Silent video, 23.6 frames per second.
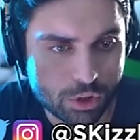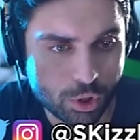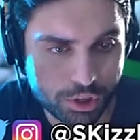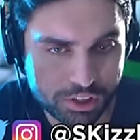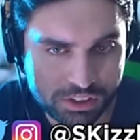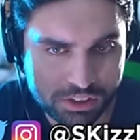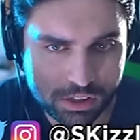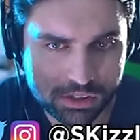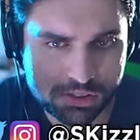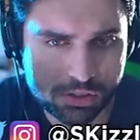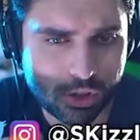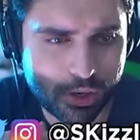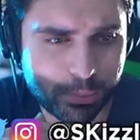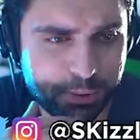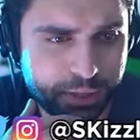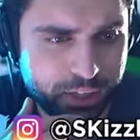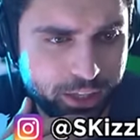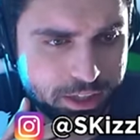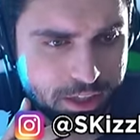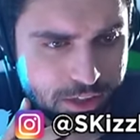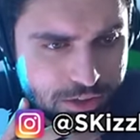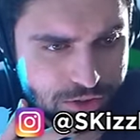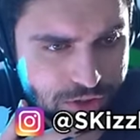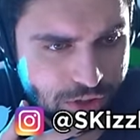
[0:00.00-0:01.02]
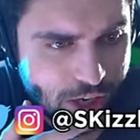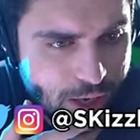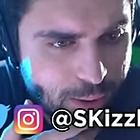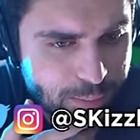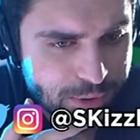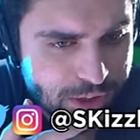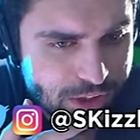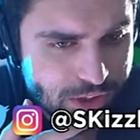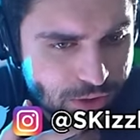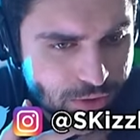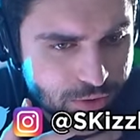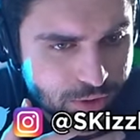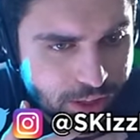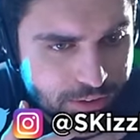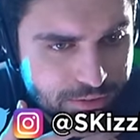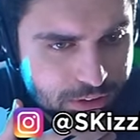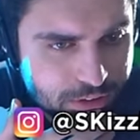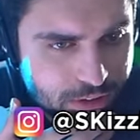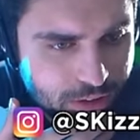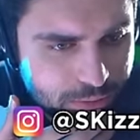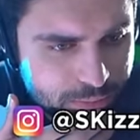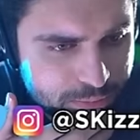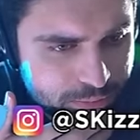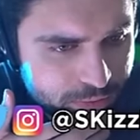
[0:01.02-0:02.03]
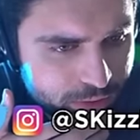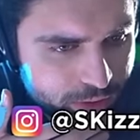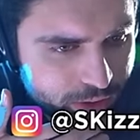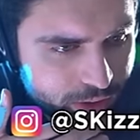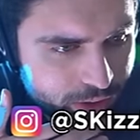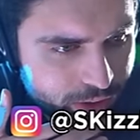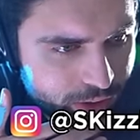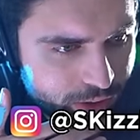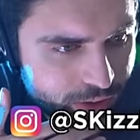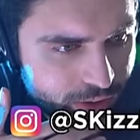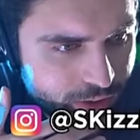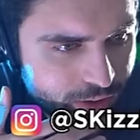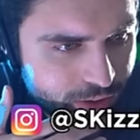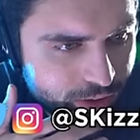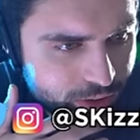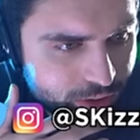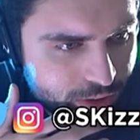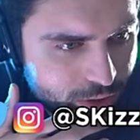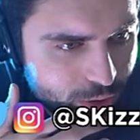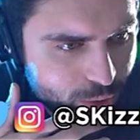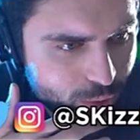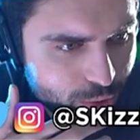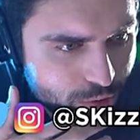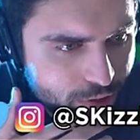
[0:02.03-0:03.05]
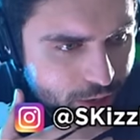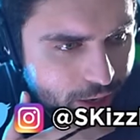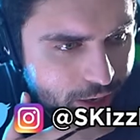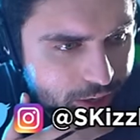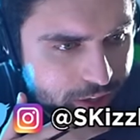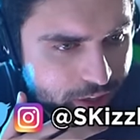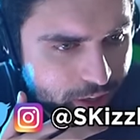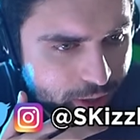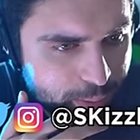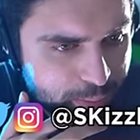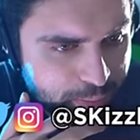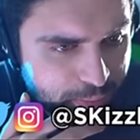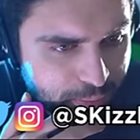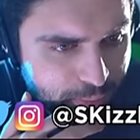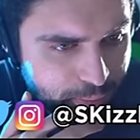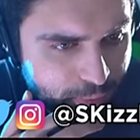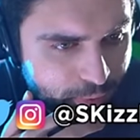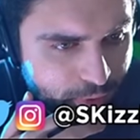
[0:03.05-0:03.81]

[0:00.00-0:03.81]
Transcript: Yo is this gonna be like a zombie survival game? Oh god damn.